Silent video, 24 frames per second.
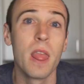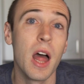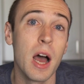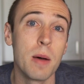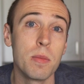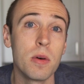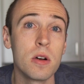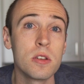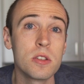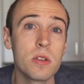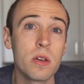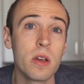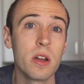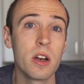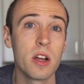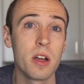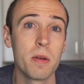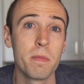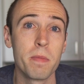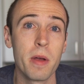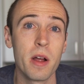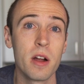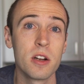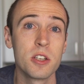I'm also going to
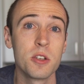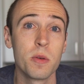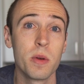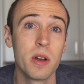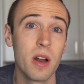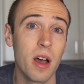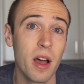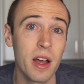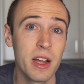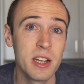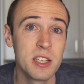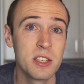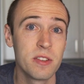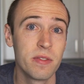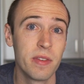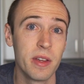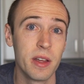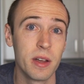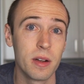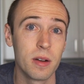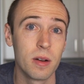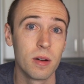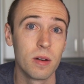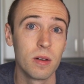compare it to an ICE
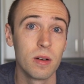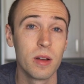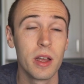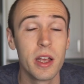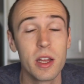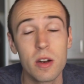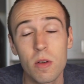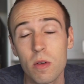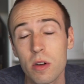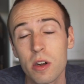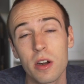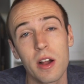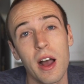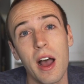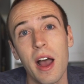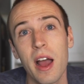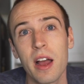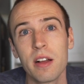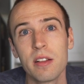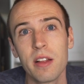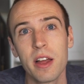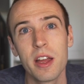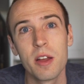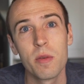vehicle in order to
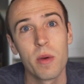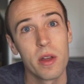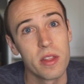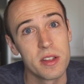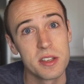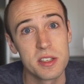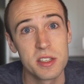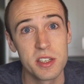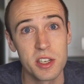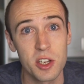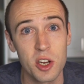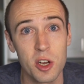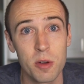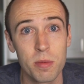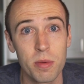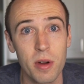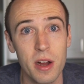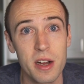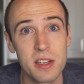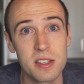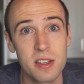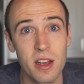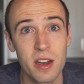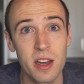highlight why the sticker
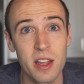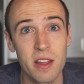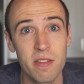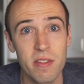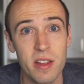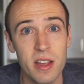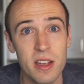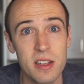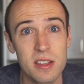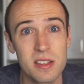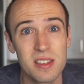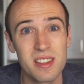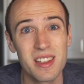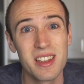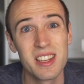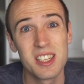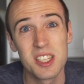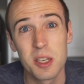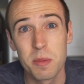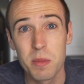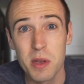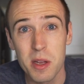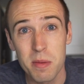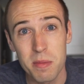price on EVs is
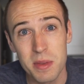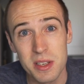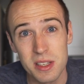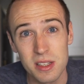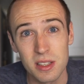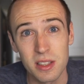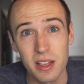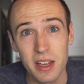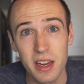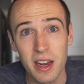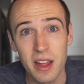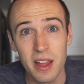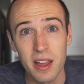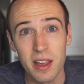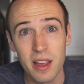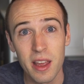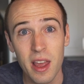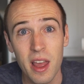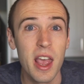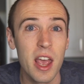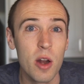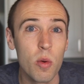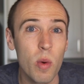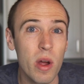a bit
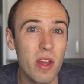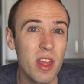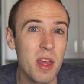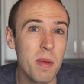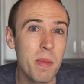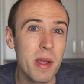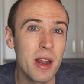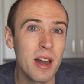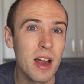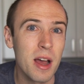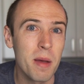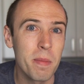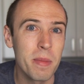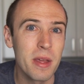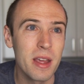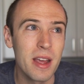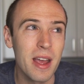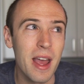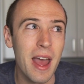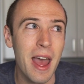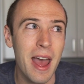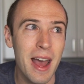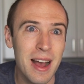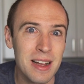misleading and why they may not
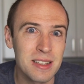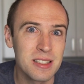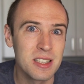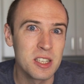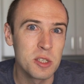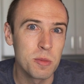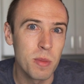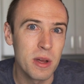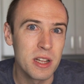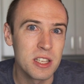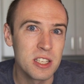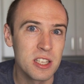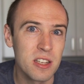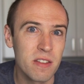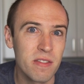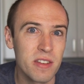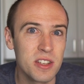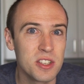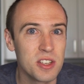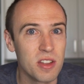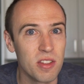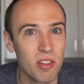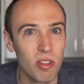be as expensive as you